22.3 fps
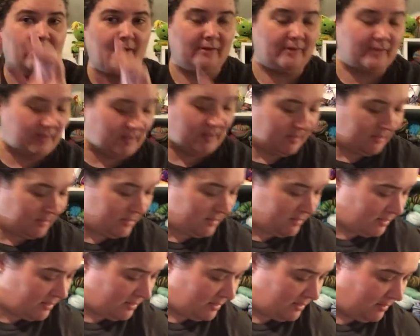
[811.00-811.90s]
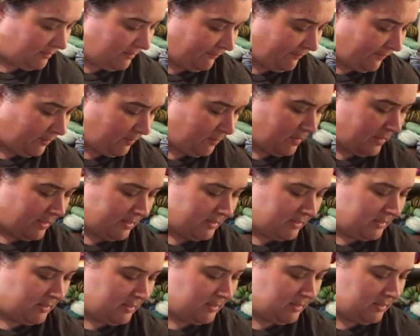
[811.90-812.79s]
and this is for my
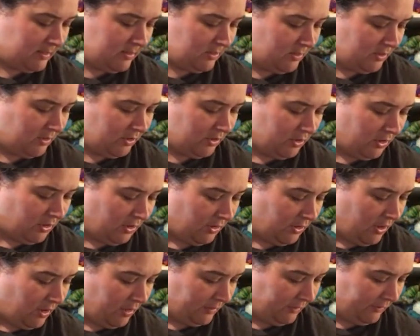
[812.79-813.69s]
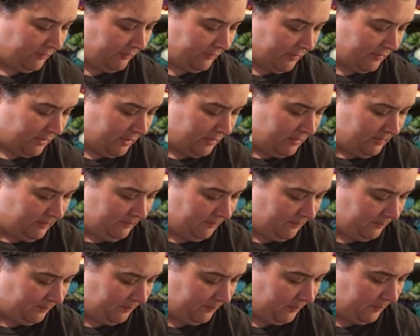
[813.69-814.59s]
shawlography.
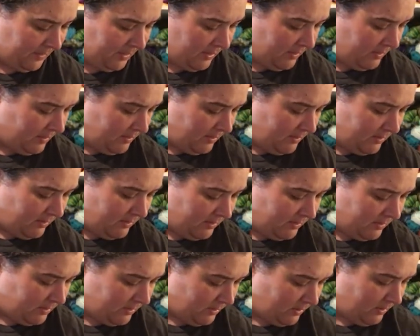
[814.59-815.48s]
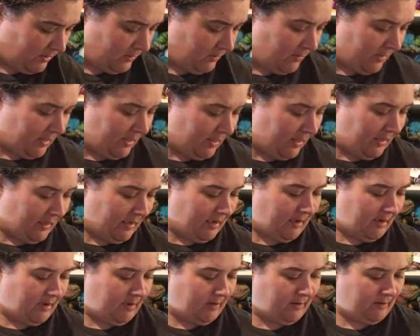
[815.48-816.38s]
So I
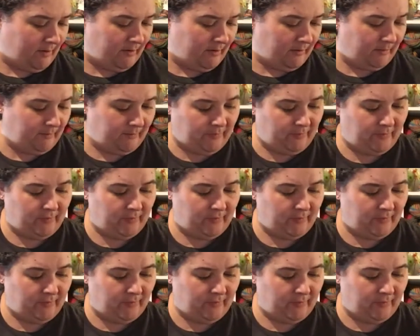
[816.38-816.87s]
have